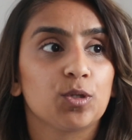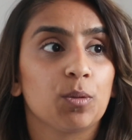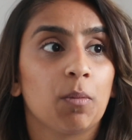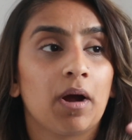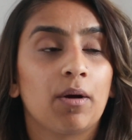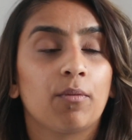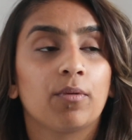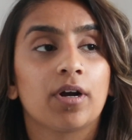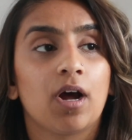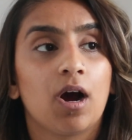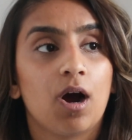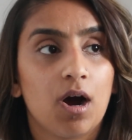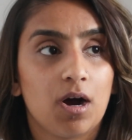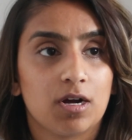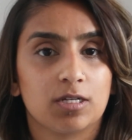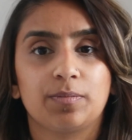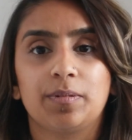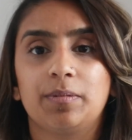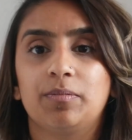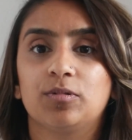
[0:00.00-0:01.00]
you might want to
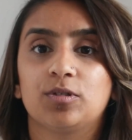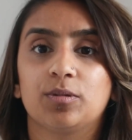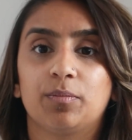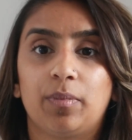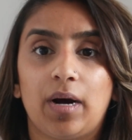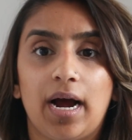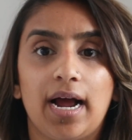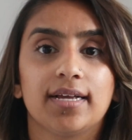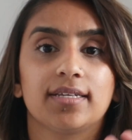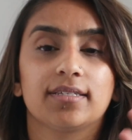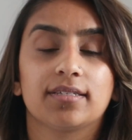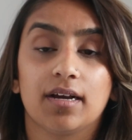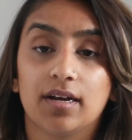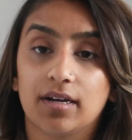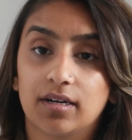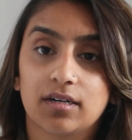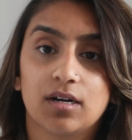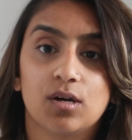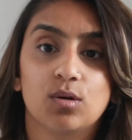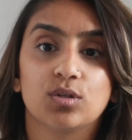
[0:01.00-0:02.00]
ask people to buy
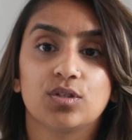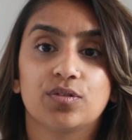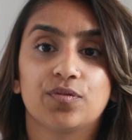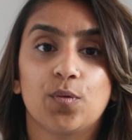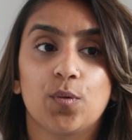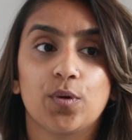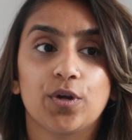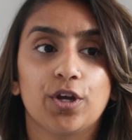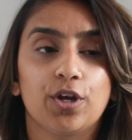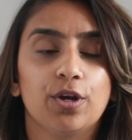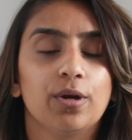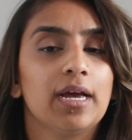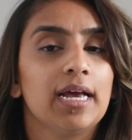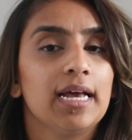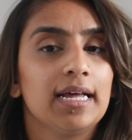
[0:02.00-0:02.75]
certain clothes for you.